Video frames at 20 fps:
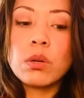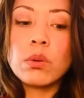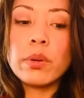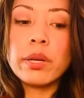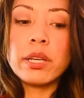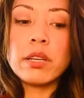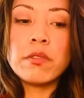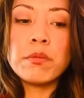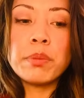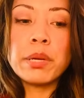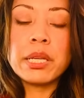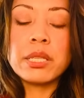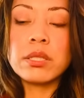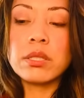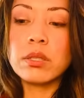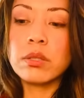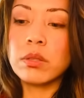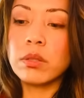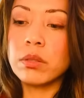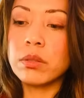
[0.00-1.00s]
Queen of
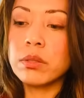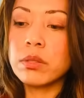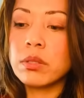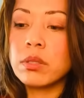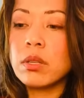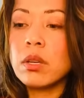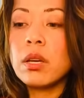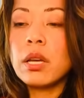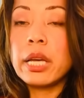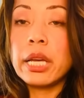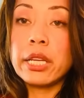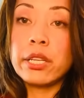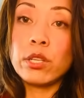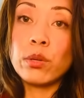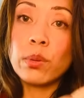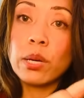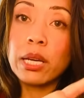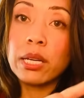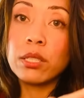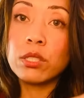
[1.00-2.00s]
Pentacles. And
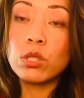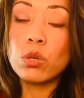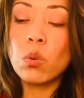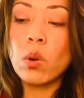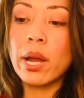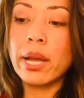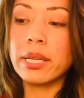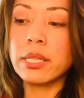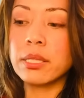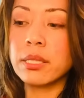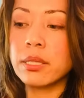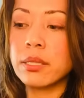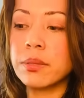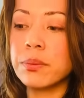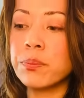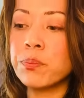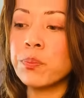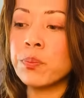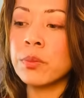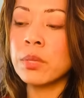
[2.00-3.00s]
you had it twice.
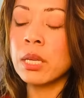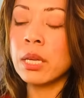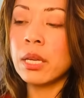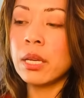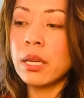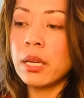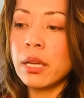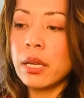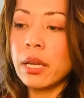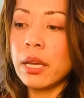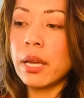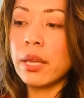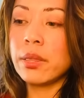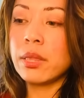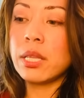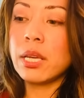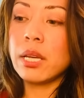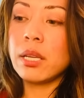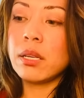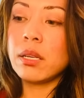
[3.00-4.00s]

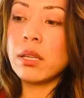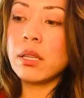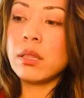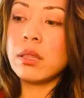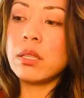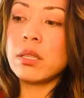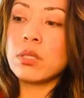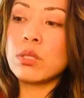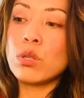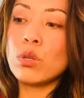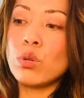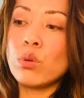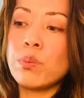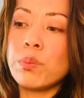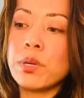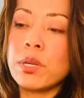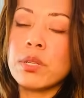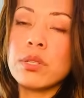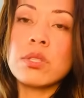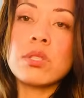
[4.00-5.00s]
And then this new
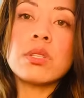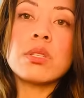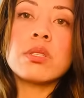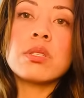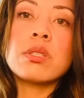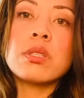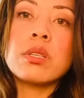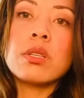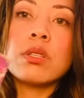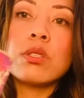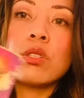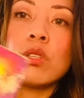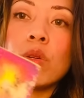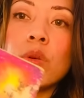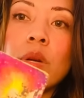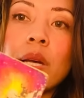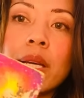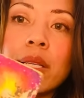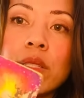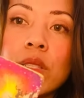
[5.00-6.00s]
person sees
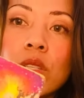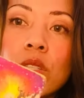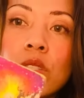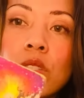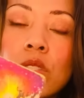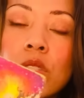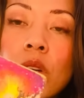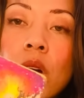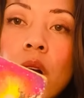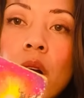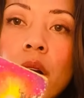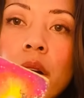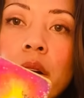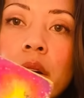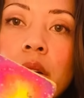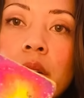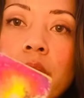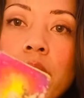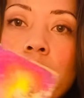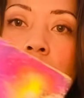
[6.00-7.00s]
you as a
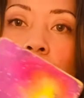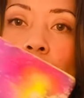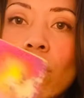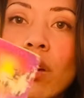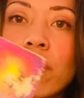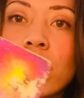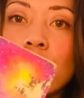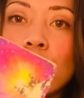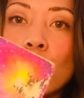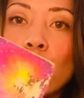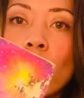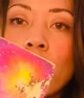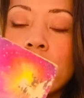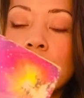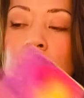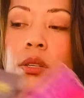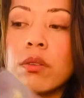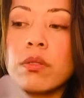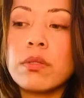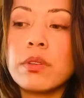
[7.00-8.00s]
star and you have it
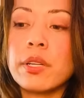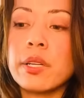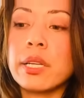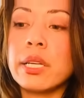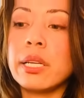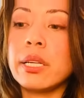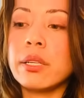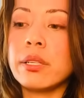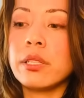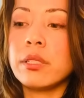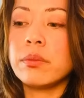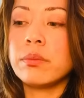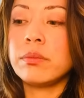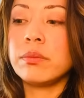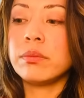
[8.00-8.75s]
twice over here.